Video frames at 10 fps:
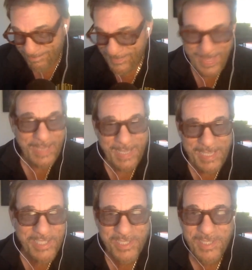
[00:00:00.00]
get
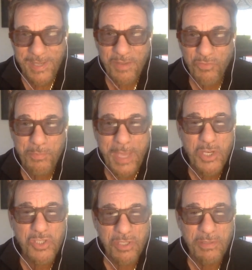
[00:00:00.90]
his
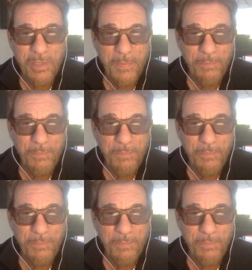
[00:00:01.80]
information,